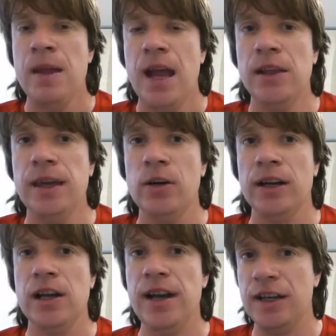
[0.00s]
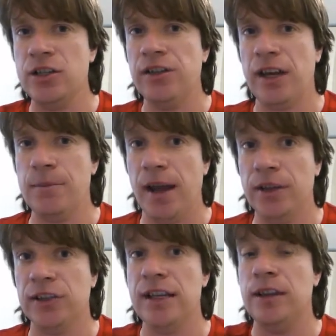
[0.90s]
And there are connections that he
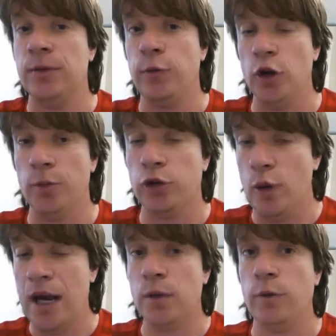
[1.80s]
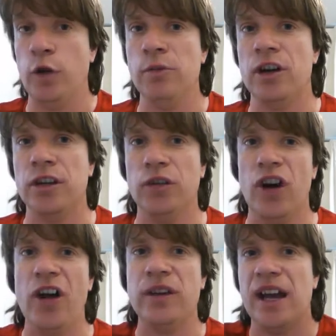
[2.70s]
makes in the film, throughout the film, that I
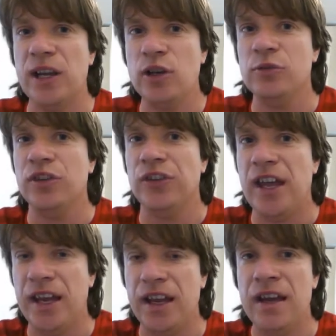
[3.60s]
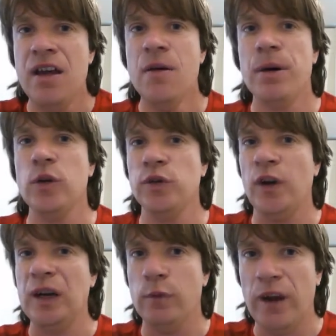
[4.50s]
thought, okay, it was there, but it was
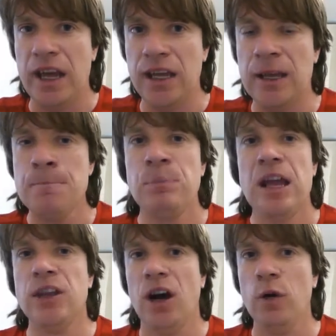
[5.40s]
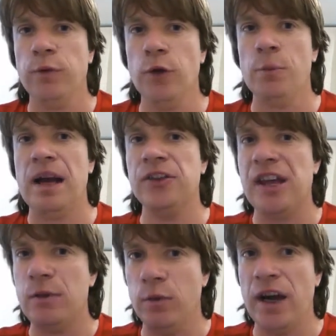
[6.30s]
very vague, and the whole film has
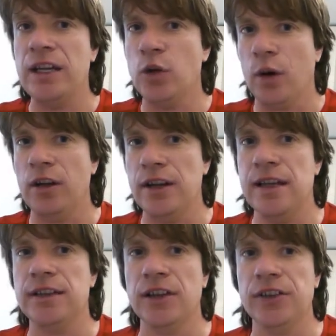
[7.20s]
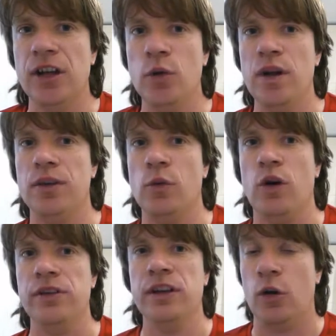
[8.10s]
that vague grade quality. It doesn't know whether
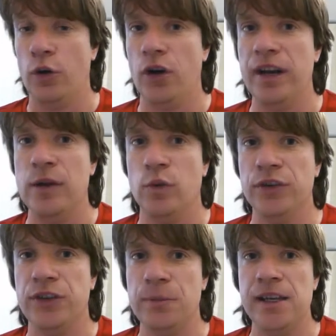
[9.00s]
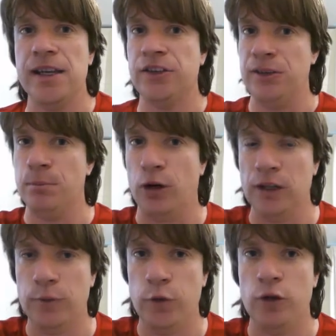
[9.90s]
or not it wants to be a
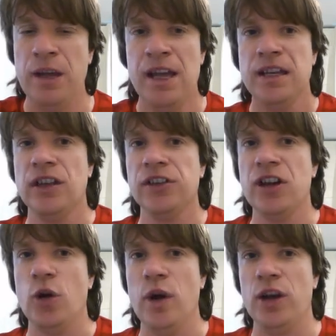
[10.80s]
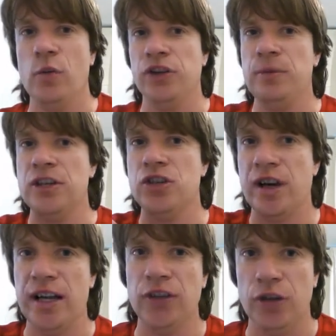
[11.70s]
symbolic film, doesn't know whether it wants to be a
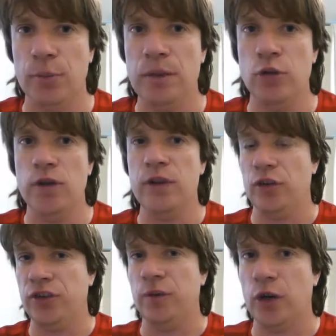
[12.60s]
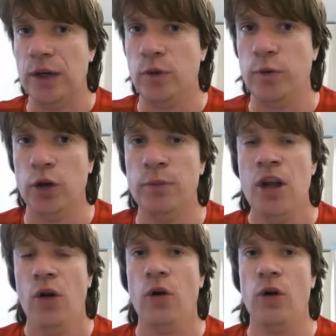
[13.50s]
straight-out zombie movie or a survival film
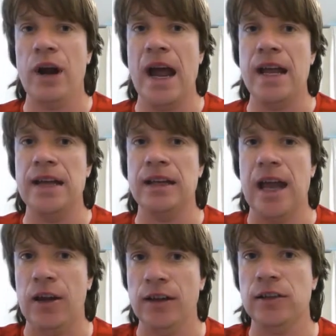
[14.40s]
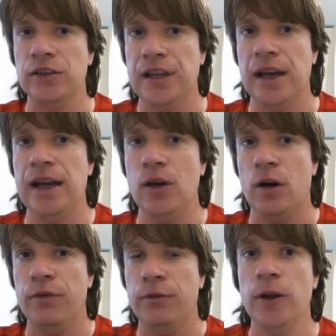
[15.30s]
or a character study
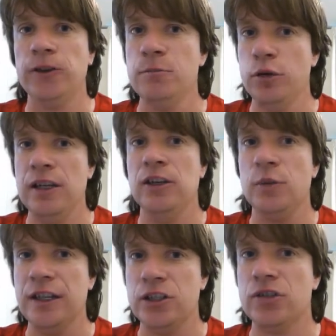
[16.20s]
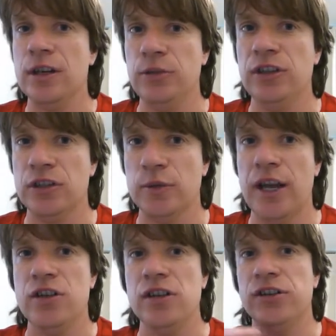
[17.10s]
of a person put into an extreme
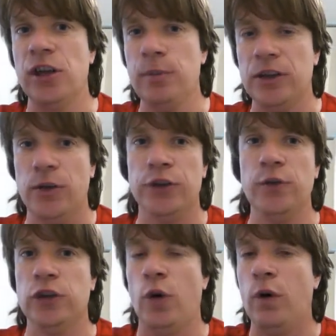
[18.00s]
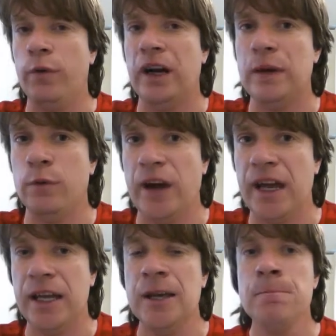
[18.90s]
situation. So because of it's all very
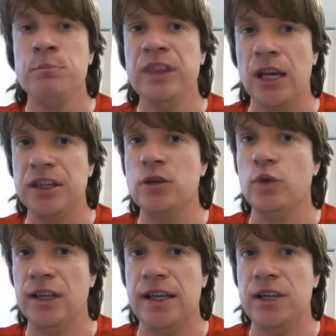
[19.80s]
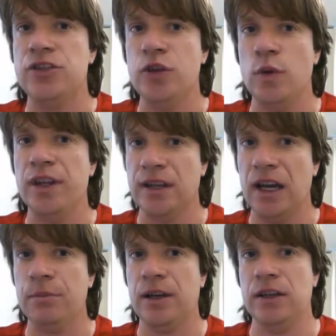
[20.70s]
vague, nothing really hits you with a
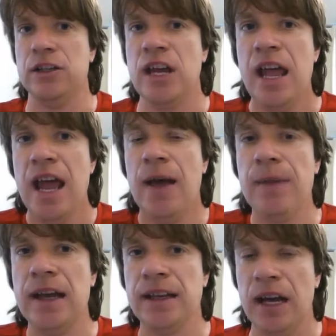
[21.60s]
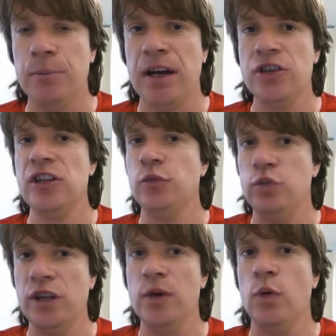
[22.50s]
gut punch. And that gut punch is
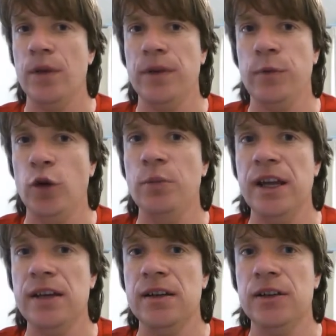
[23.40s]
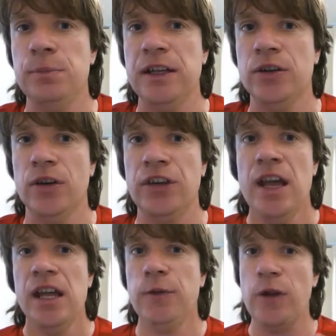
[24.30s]
really what the film needed, is because
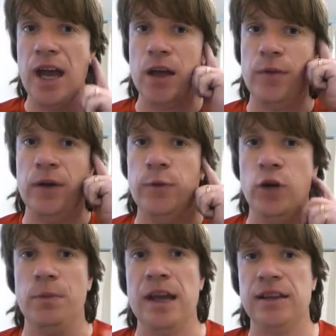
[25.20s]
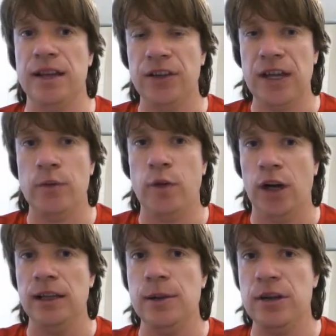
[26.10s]
if you have a film that does have
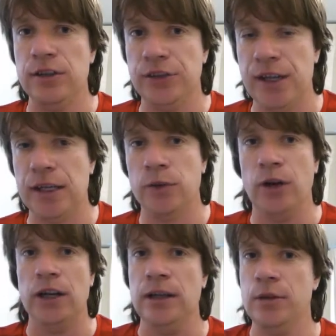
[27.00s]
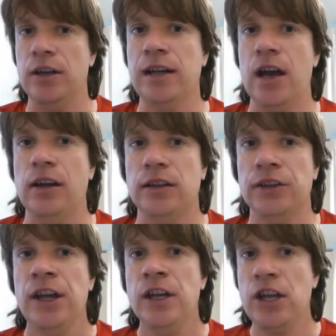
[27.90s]
very limited settings, very limited
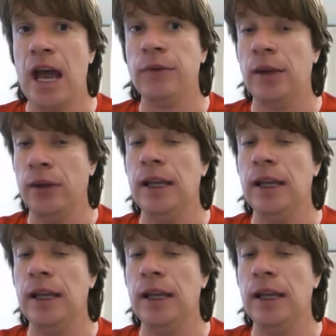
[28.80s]
characters, you have to have a